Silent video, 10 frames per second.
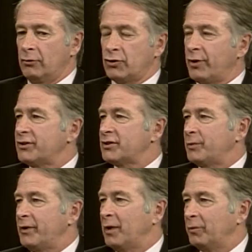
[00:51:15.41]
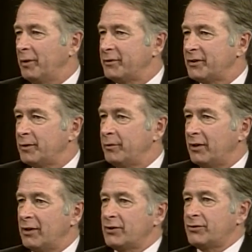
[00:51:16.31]
choices become limited
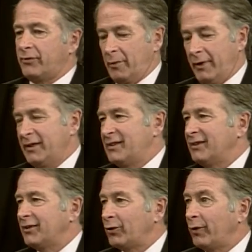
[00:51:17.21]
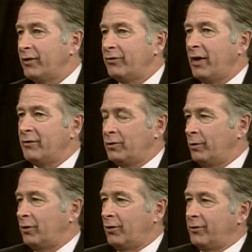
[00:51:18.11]
because from 18 to 25, you
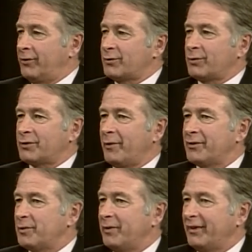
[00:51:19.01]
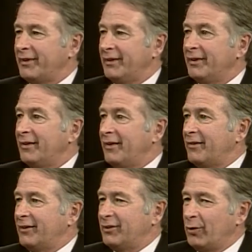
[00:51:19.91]
incurred this responsibility
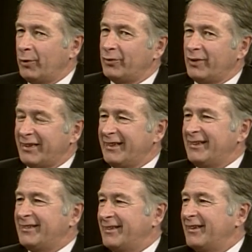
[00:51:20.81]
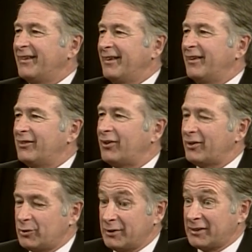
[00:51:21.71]
that no one really
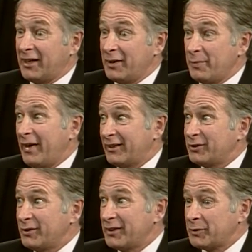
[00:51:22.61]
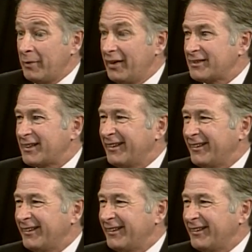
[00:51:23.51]
taught you. It's going to impact you this much.